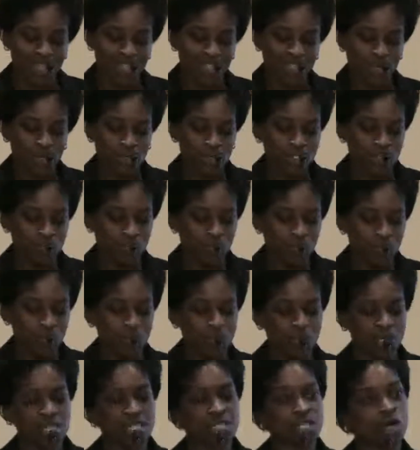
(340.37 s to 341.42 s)
Those of you
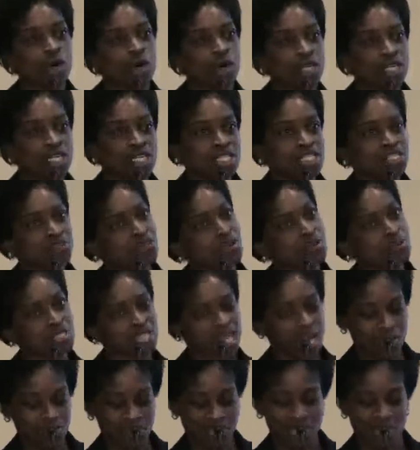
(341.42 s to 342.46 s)
in the audience from
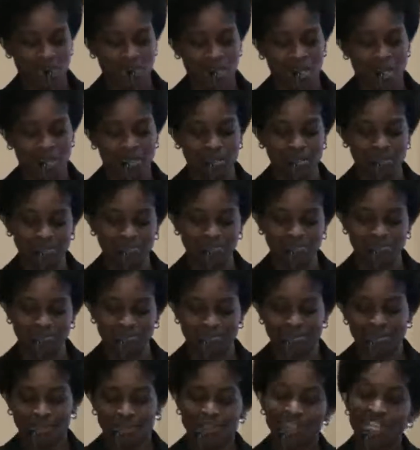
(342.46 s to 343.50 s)
South Carolina,
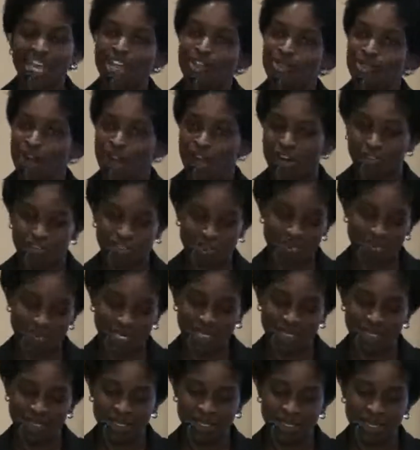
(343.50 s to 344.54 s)
like Ralph and
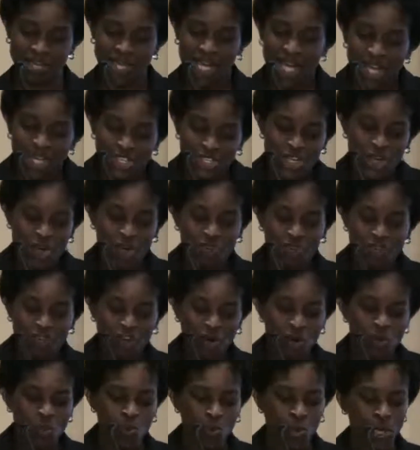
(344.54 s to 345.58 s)
me, know
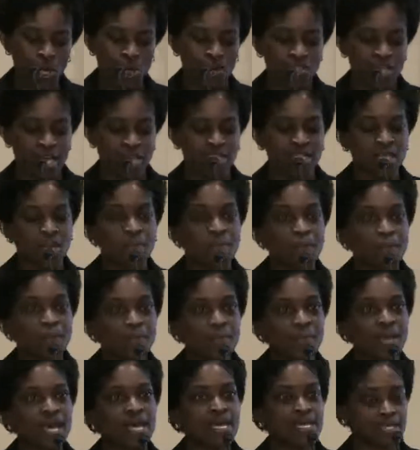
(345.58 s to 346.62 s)
full well that the
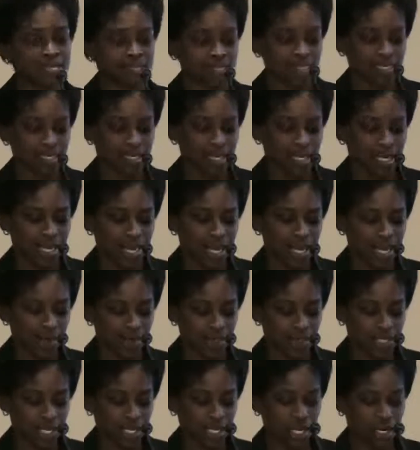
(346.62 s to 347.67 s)
best
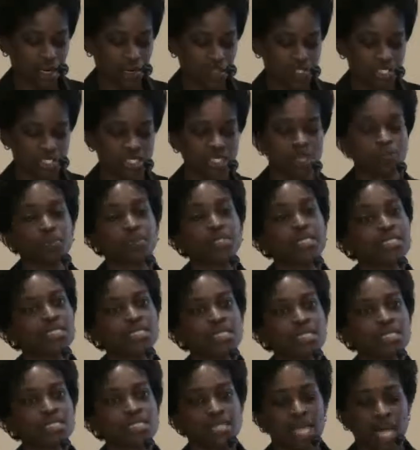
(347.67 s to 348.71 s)
health care simply
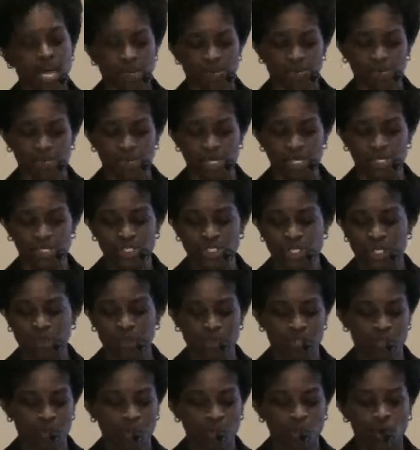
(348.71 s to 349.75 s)
does not reach some
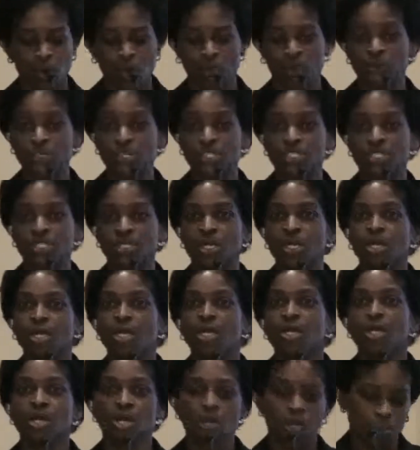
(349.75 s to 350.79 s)
of the poorest,
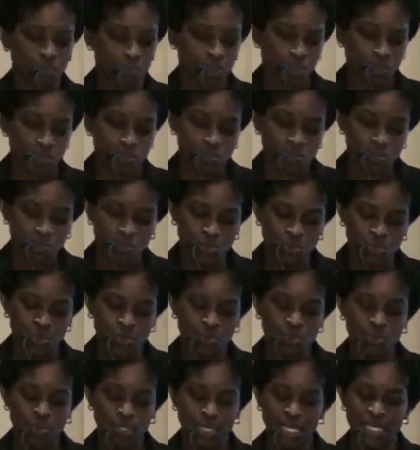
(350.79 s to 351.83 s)
most
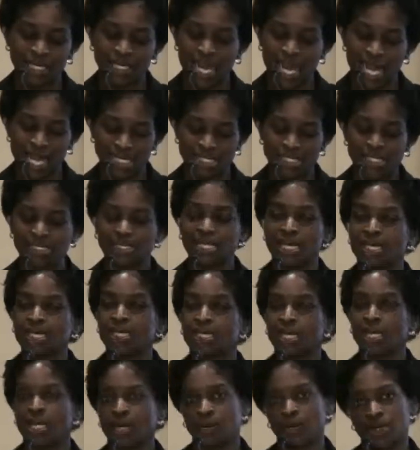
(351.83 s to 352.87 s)
rural and
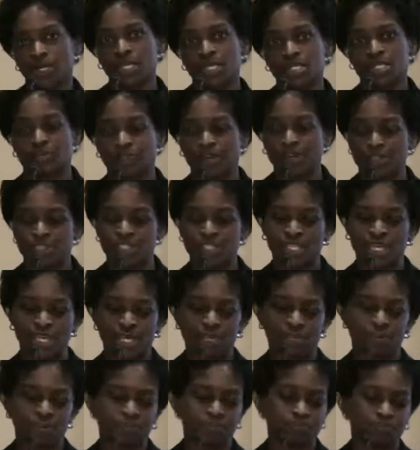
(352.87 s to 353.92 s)
isolated areas of our
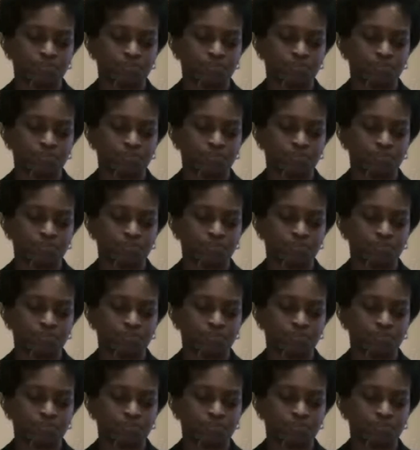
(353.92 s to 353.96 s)
state.